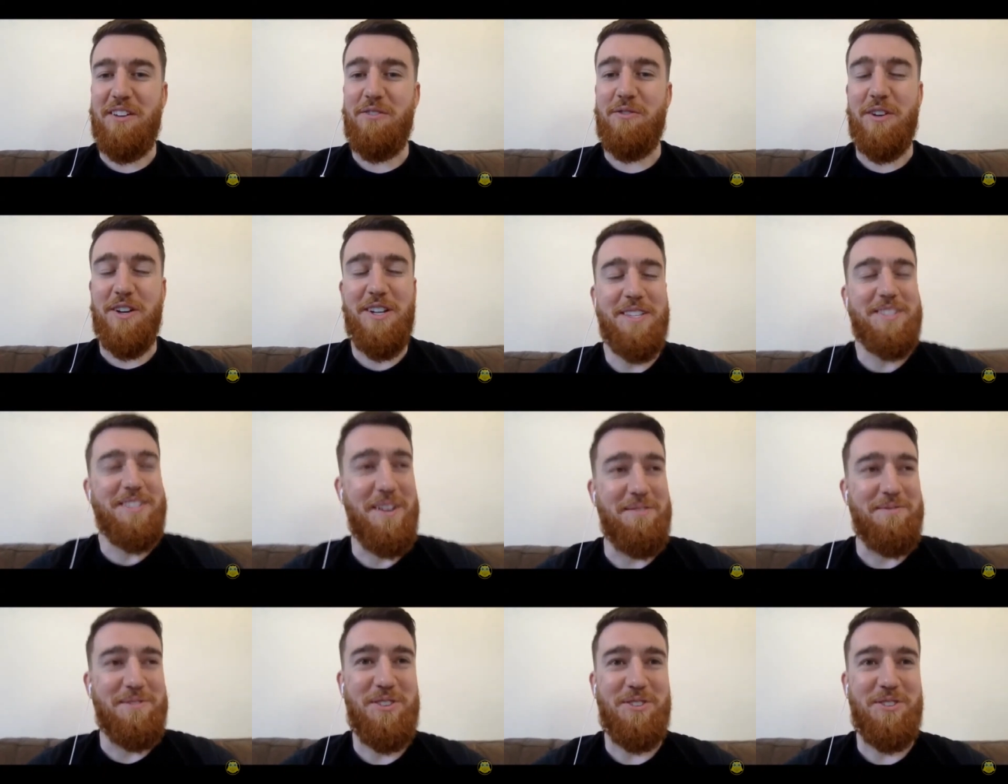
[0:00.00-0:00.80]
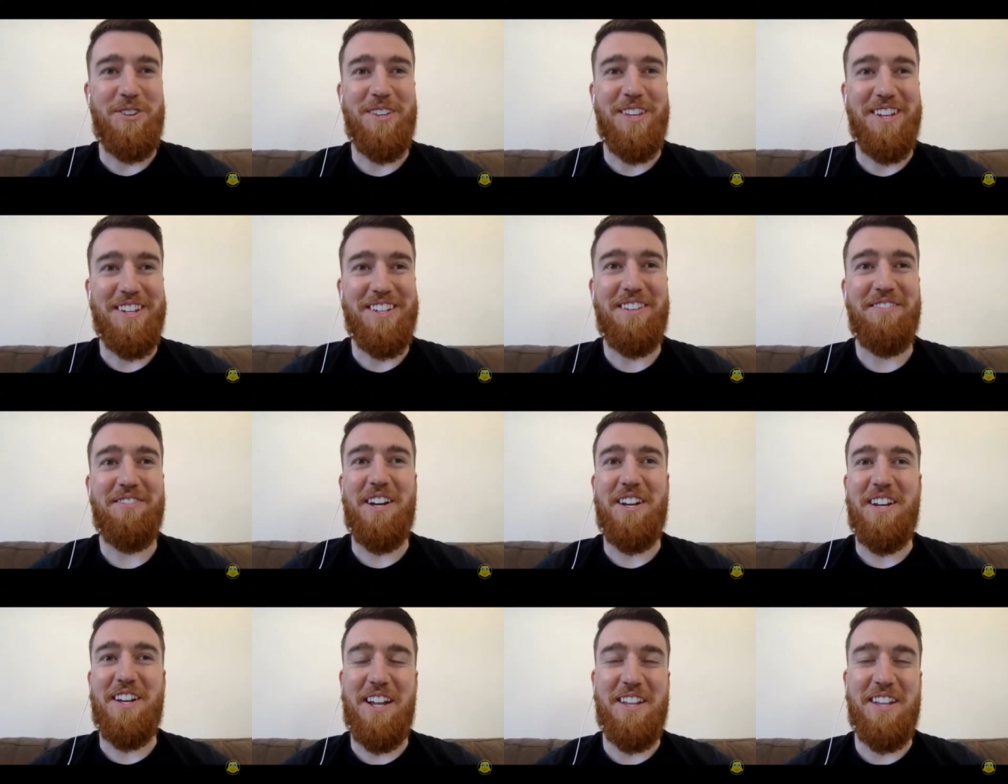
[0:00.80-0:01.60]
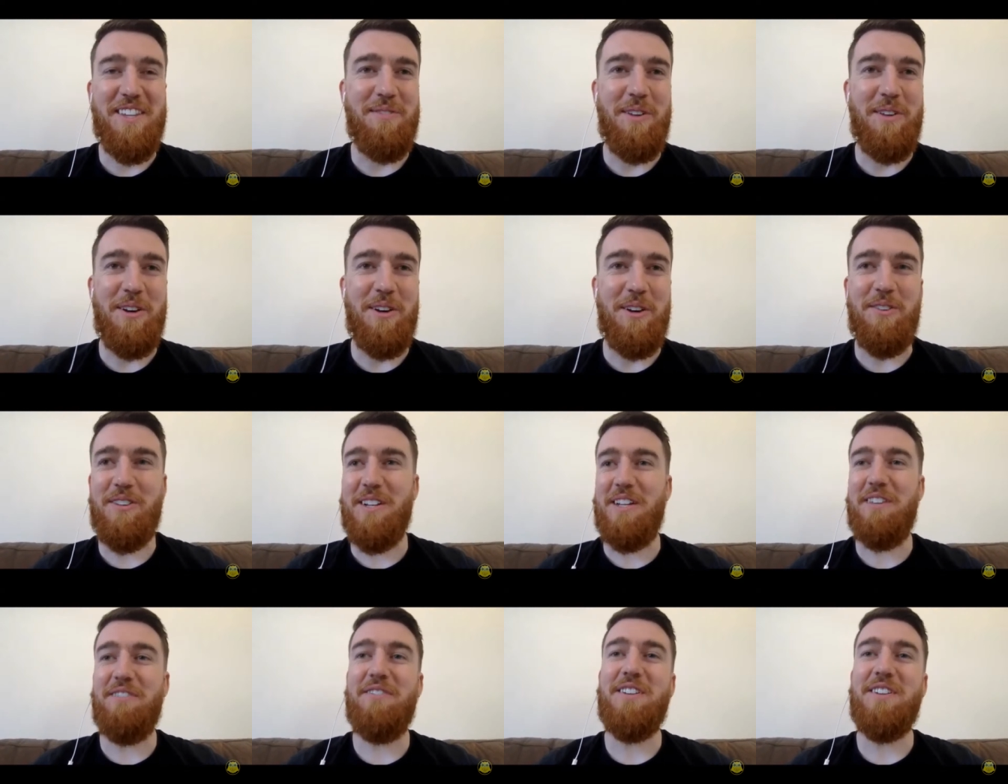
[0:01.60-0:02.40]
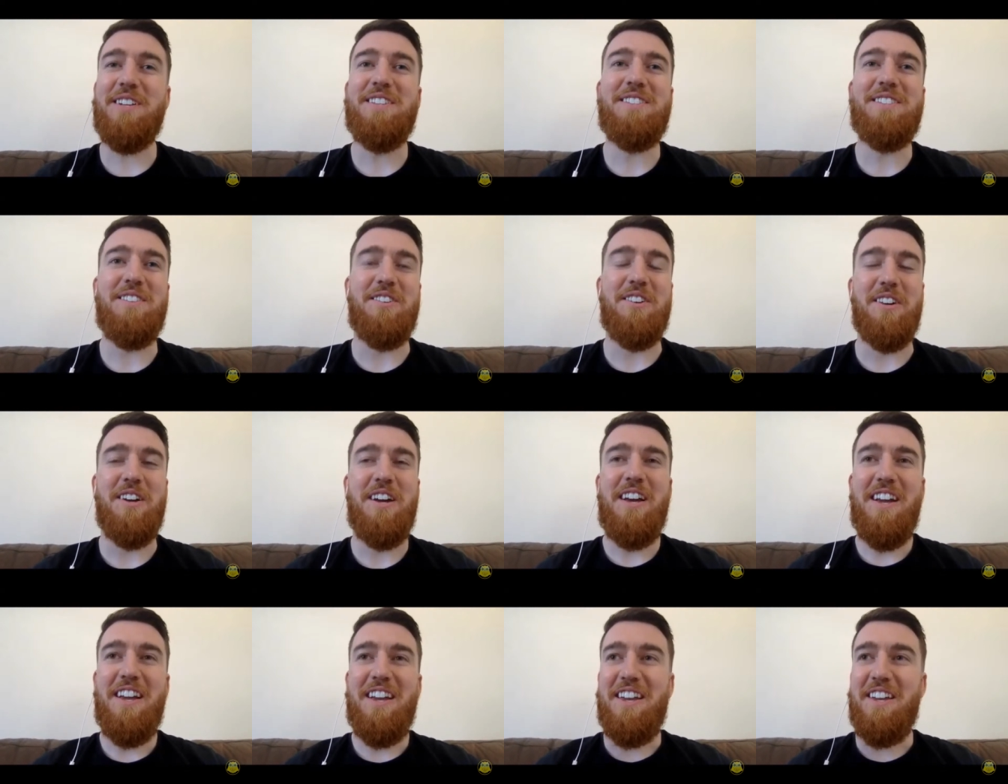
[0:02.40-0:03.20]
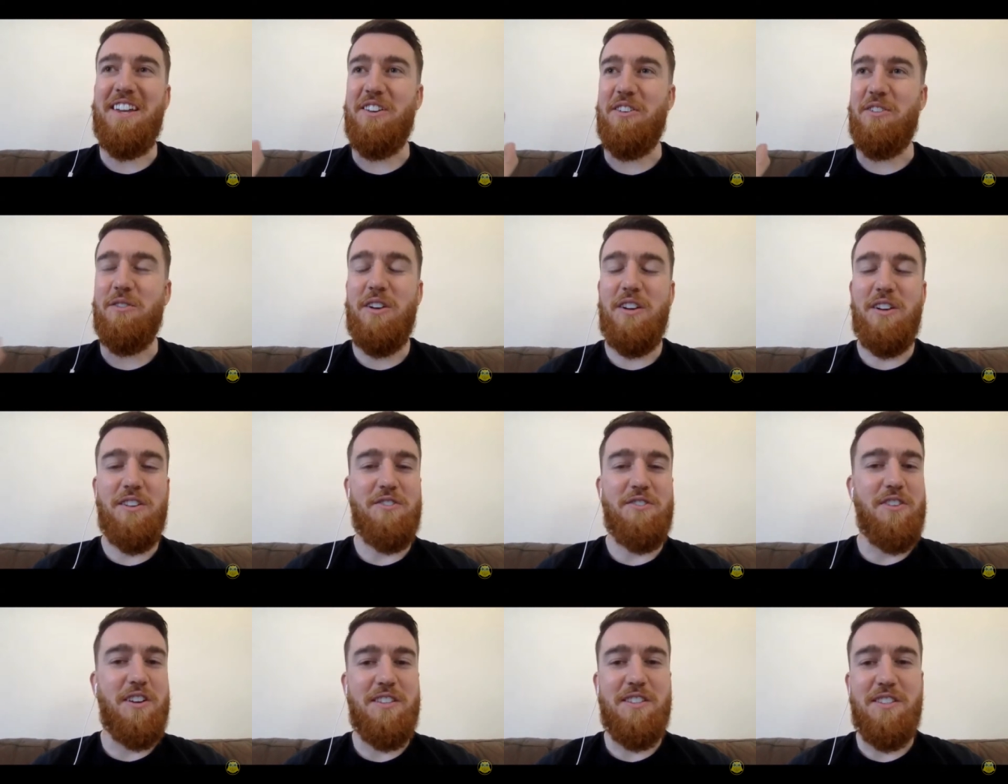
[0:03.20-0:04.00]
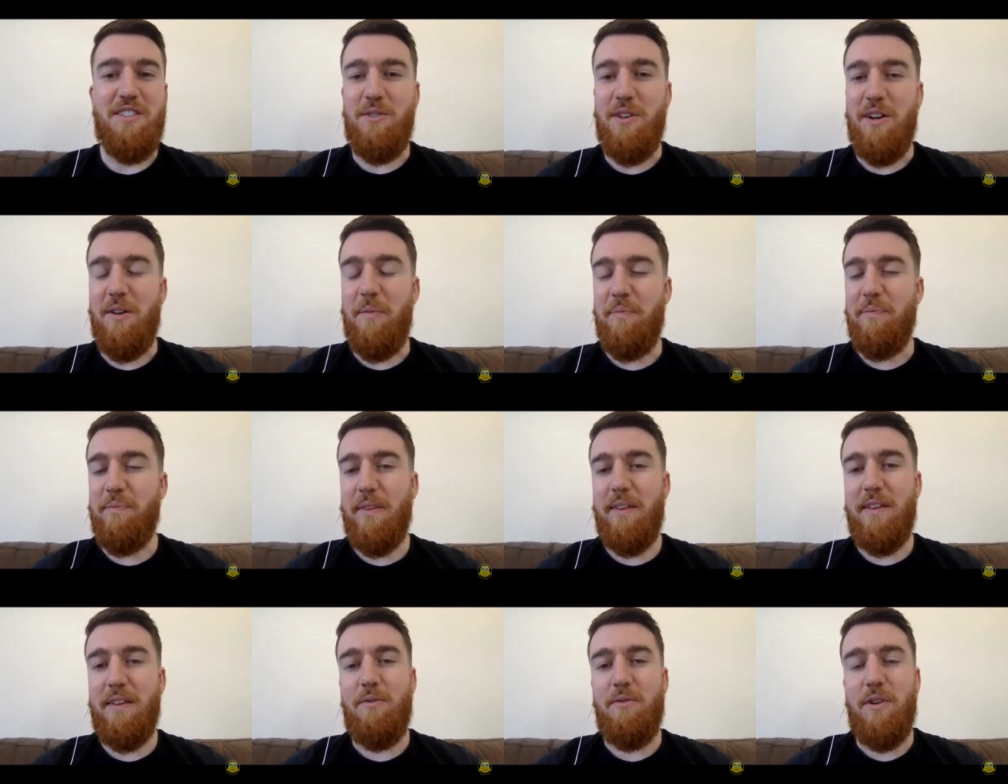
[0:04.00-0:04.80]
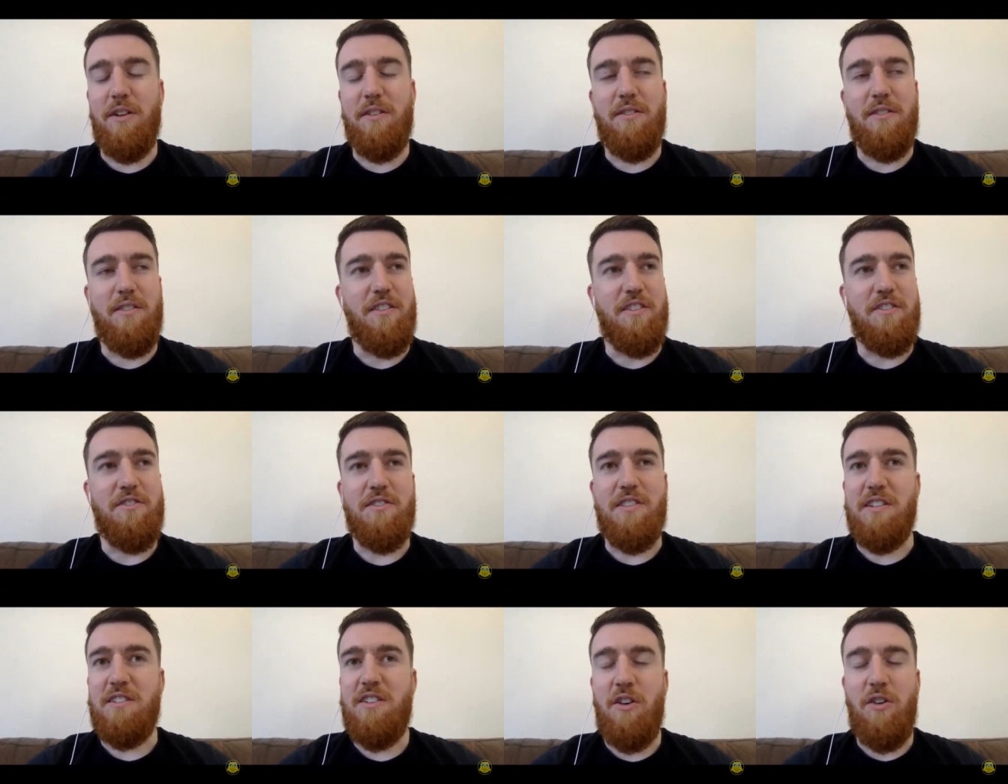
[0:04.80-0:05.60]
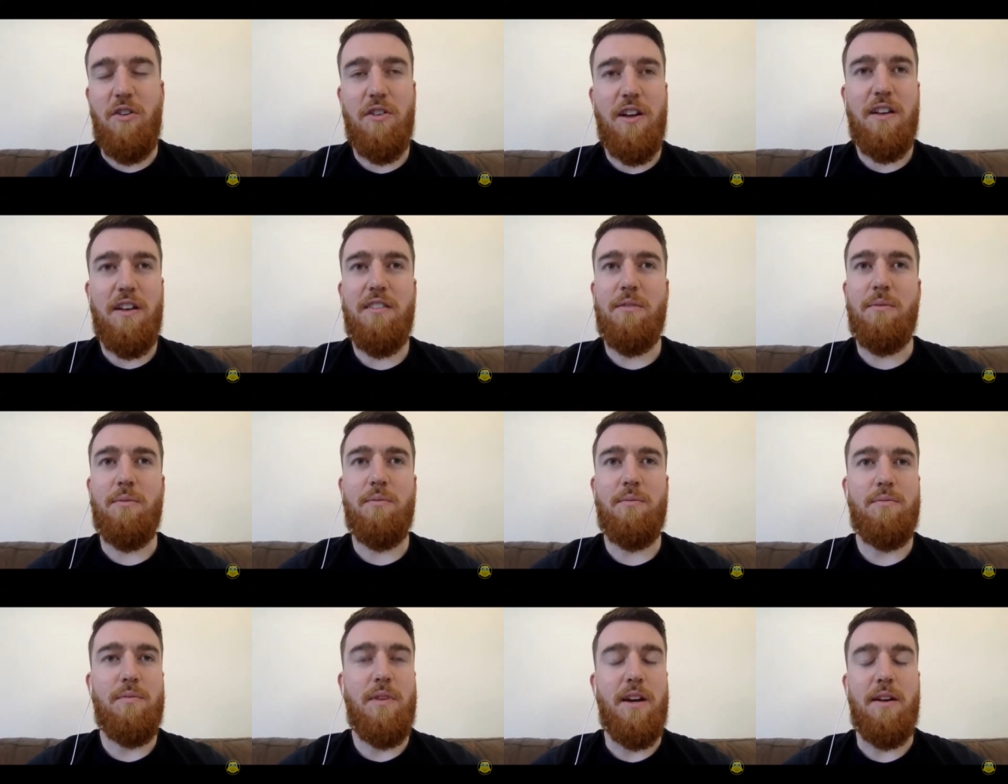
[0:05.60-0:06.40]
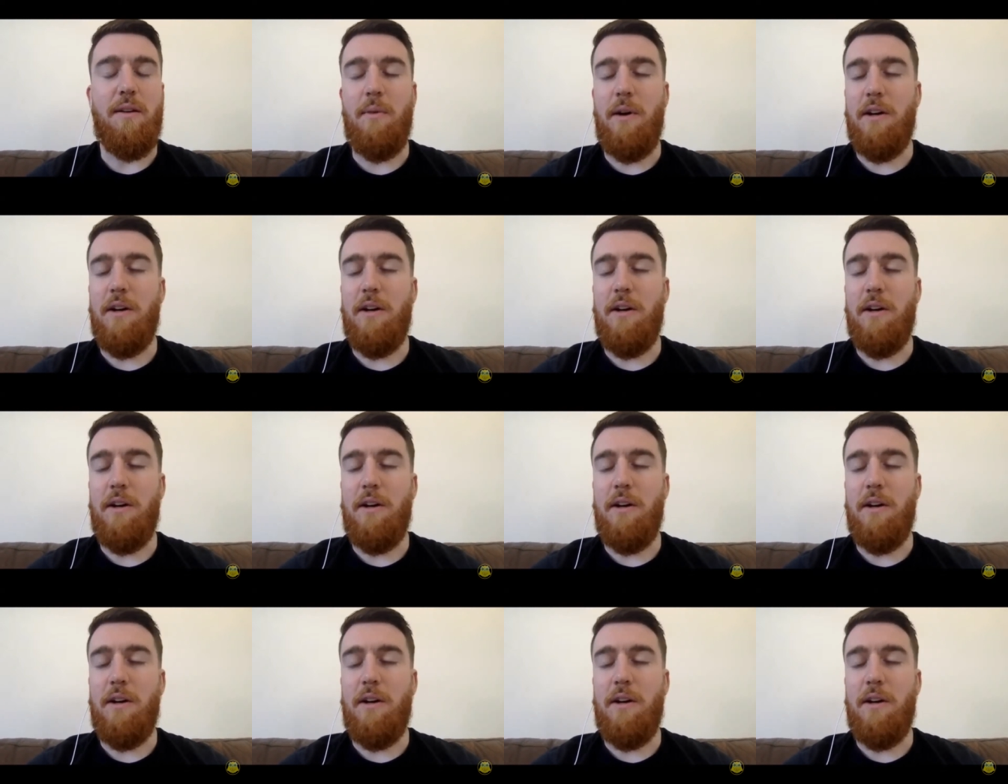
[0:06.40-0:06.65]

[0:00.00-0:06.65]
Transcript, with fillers: Whereas I'm sure that if I'd hand them out leaflets or, you know, try to do a, one, uh, just a talk at them, um, I